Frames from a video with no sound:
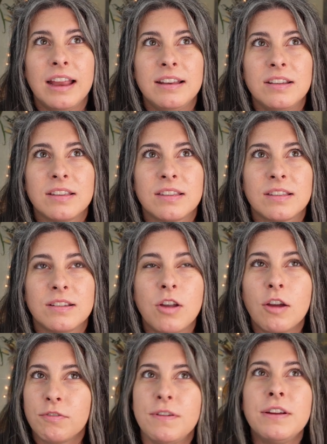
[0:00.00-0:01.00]
just
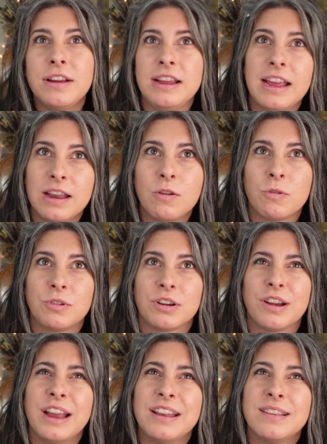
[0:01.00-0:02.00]
not fearing getting
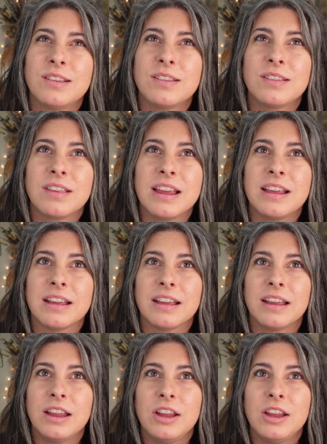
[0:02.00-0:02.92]
older. And it's just like,